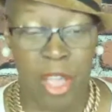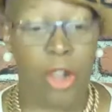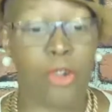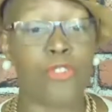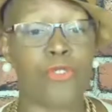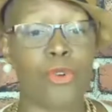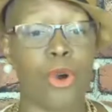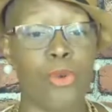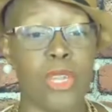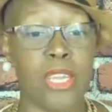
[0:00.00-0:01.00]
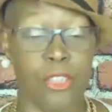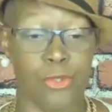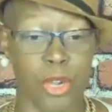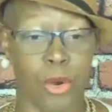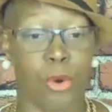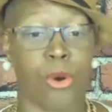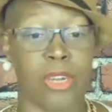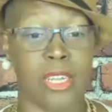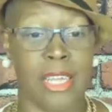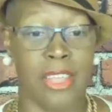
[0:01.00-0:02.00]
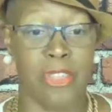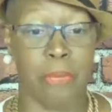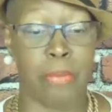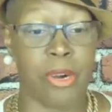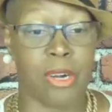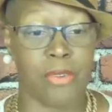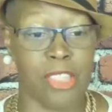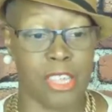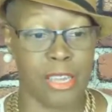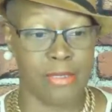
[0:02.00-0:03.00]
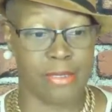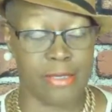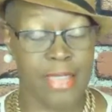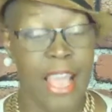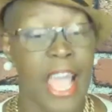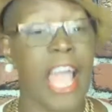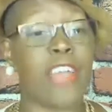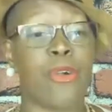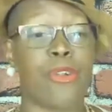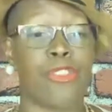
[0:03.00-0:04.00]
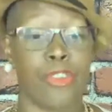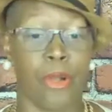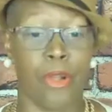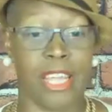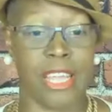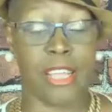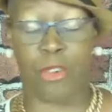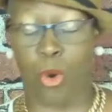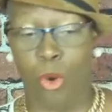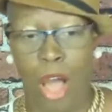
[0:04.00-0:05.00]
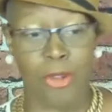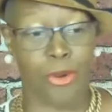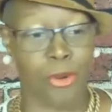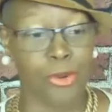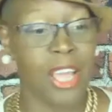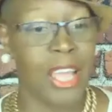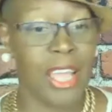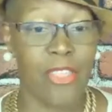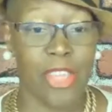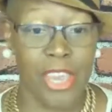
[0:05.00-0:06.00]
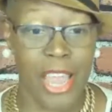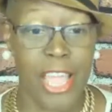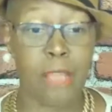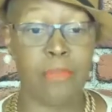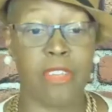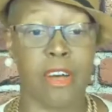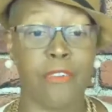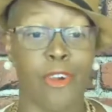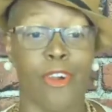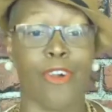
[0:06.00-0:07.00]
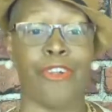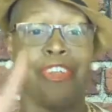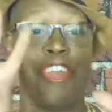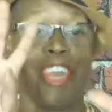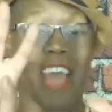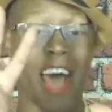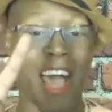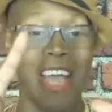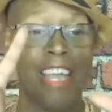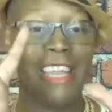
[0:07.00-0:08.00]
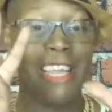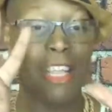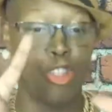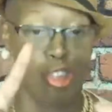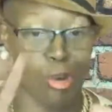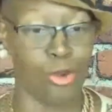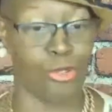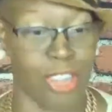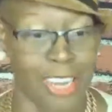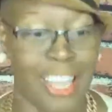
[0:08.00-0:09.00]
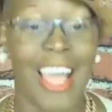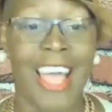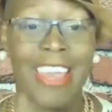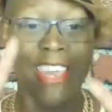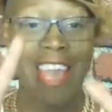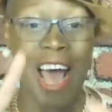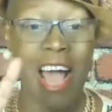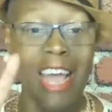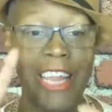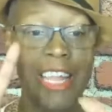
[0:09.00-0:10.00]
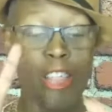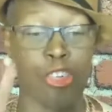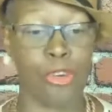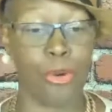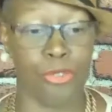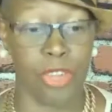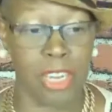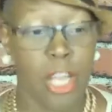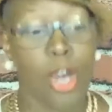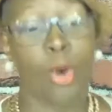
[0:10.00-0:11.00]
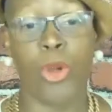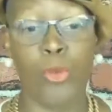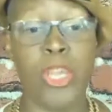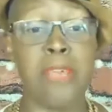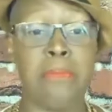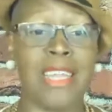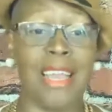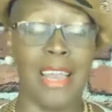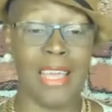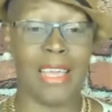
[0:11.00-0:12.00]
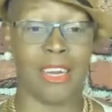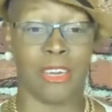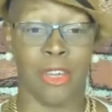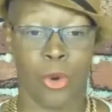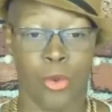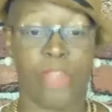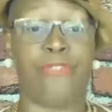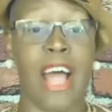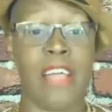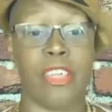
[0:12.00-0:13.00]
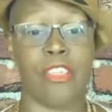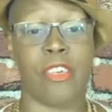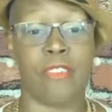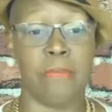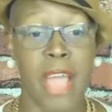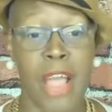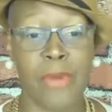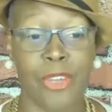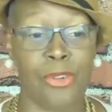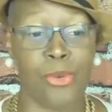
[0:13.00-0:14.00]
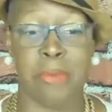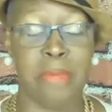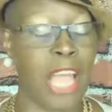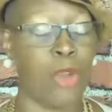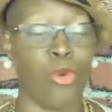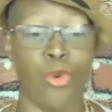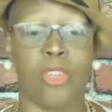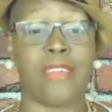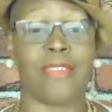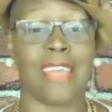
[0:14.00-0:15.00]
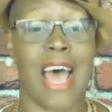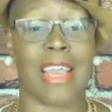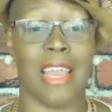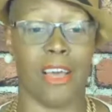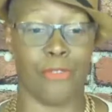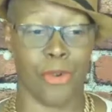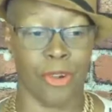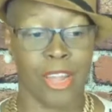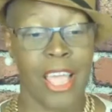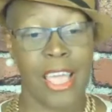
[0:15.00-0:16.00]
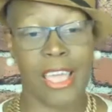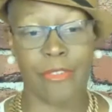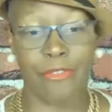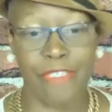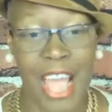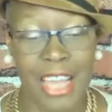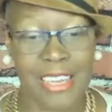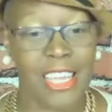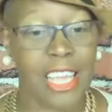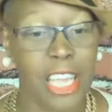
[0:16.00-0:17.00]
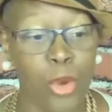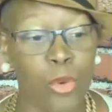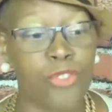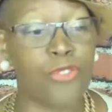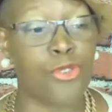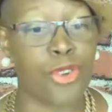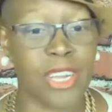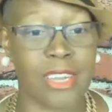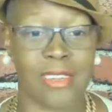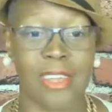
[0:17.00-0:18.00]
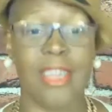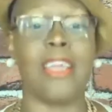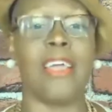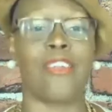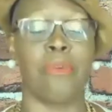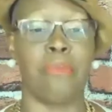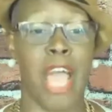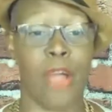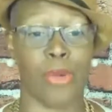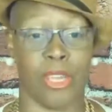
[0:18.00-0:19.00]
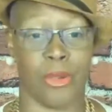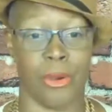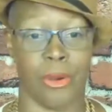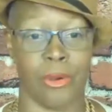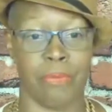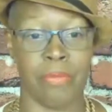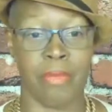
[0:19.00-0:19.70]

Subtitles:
Her story is recorded in the book of Genesis, and her journey is chronicled in the names of her 9 children. 9 children. When we meet Leah, we find that she's married to a man who does not love her. In fact, he was tricked into marrying her.